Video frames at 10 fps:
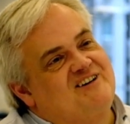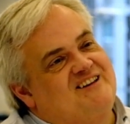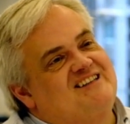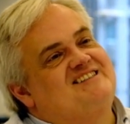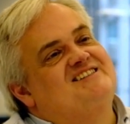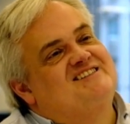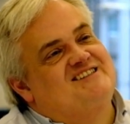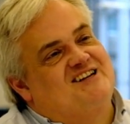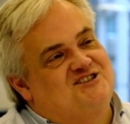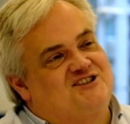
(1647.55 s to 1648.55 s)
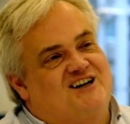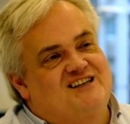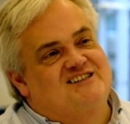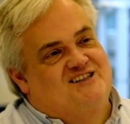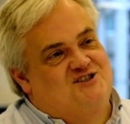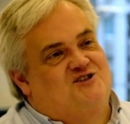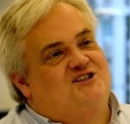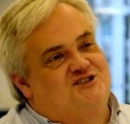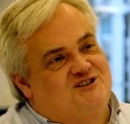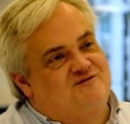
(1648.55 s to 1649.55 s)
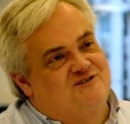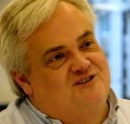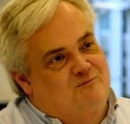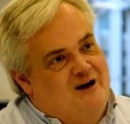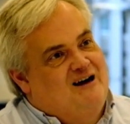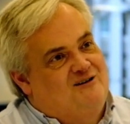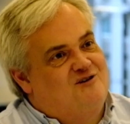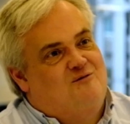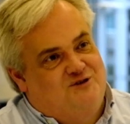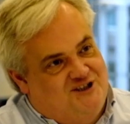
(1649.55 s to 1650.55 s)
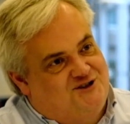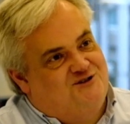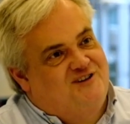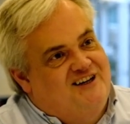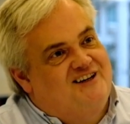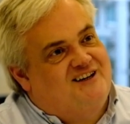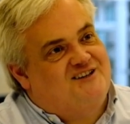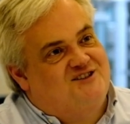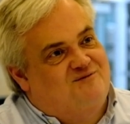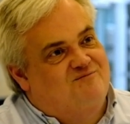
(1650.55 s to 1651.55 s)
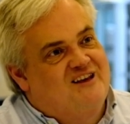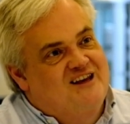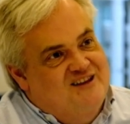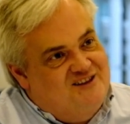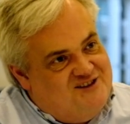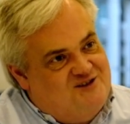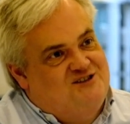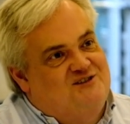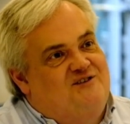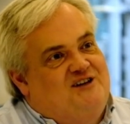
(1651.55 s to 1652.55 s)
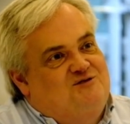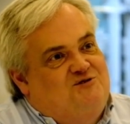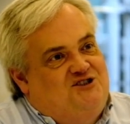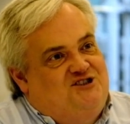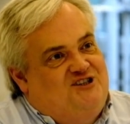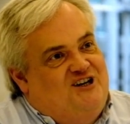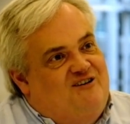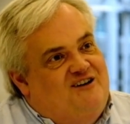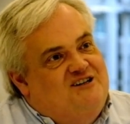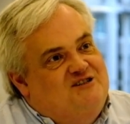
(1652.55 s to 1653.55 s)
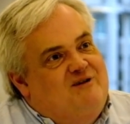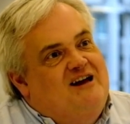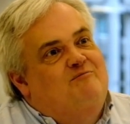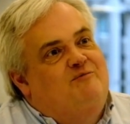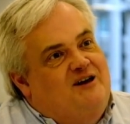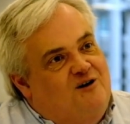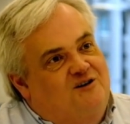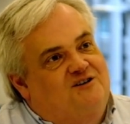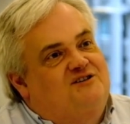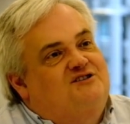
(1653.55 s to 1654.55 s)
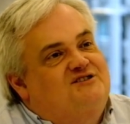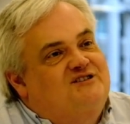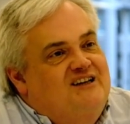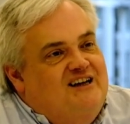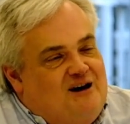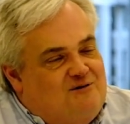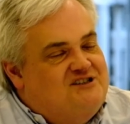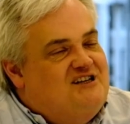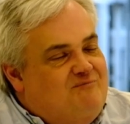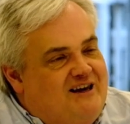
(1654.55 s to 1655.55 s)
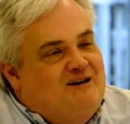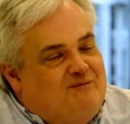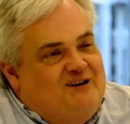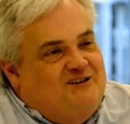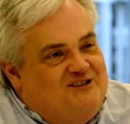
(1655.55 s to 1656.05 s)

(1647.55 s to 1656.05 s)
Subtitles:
But this is such a nice illustration of the power of computational thinking. To the sorts of things which are in a domain beyond, I want to say mere, but